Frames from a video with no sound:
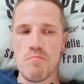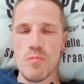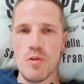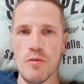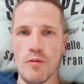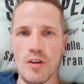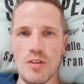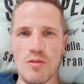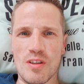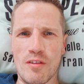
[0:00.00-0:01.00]
you find
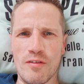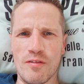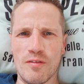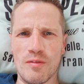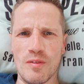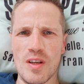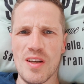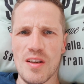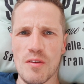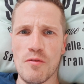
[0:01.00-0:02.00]
yourself
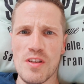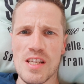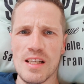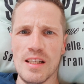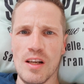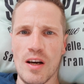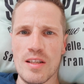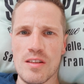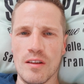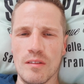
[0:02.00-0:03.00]
physically
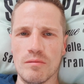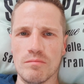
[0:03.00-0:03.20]
lighter,